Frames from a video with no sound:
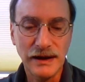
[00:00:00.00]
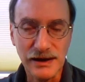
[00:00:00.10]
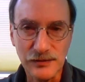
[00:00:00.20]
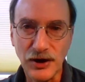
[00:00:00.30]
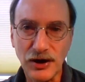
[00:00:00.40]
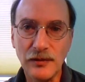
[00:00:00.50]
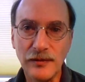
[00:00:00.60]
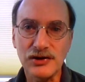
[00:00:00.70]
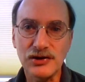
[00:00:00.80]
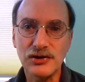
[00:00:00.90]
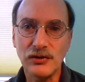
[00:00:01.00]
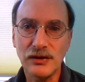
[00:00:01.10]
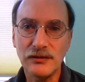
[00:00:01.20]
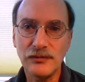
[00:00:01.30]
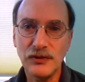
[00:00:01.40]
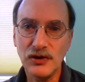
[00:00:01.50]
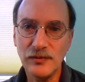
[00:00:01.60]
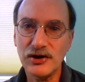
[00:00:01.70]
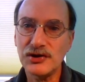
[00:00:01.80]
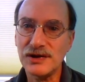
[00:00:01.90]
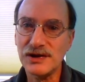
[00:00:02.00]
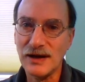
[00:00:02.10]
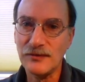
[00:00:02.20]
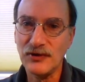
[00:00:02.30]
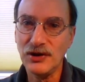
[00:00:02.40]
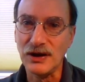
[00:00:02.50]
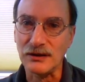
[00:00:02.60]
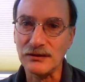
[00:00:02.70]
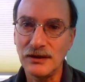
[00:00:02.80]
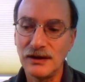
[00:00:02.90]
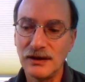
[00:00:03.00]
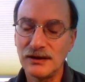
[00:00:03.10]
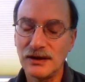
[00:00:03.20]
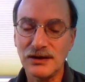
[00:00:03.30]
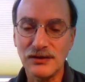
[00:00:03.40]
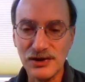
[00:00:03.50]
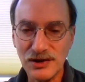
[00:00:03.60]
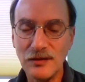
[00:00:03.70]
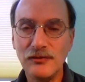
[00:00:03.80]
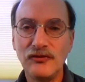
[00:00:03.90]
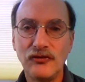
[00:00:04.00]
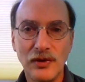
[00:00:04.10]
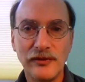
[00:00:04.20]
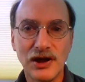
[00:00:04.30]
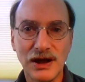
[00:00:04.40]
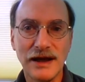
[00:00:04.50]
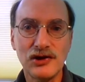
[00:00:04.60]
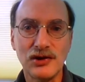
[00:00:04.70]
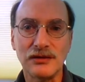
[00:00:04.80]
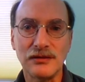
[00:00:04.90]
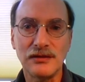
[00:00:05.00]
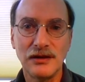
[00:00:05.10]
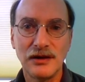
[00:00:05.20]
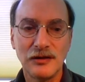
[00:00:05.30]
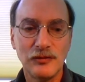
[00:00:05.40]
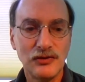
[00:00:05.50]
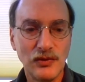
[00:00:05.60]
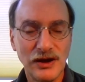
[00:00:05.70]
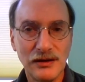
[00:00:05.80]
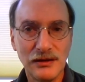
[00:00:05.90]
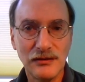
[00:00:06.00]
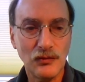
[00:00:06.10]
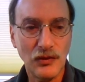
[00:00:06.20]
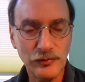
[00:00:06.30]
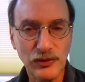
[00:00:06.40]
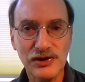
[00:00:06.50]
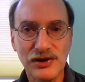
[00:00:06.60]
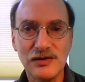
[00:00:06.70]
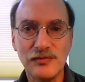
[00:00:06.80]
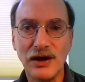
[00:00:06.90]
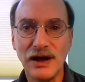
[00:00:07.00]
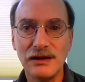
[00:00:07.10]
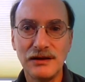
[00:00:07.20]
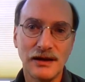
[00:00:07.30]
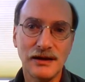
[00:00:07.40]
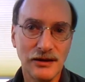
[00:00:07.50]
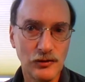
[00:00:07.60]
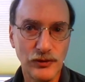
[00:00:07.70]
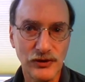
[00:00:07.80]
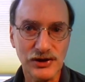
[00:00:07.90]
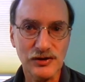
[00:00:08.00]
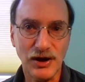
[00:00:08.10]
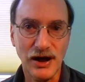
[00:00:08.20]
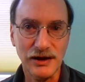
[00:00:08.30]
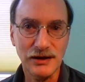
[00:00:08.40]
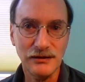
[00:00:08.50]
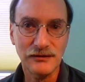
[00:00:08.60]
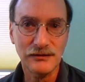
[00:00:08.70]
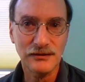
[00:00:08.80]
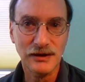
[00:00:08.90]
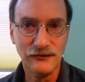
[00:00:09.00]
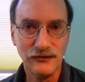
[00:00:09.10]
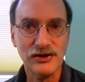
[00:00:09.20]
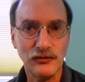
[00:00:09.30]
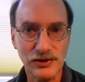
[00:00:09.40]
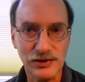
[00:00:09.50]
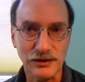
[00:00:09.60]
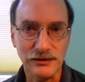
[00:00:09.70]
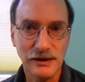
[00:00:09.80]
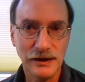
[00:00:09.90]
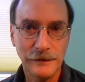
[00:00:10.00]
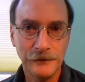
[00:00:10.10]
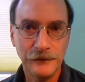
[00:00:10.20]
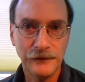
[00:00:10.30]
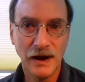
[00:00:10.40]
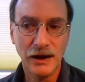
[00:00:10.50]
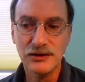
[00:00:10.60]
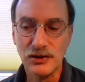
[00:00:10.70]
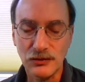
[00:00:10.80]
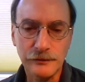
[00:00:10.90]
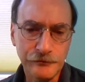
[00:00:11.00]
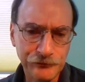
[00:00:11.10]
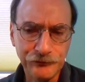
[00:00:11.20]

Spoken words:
experiments showing pretty much the same thing, that there is some form of connection between one person's mind and the other person's body, and vice versa. So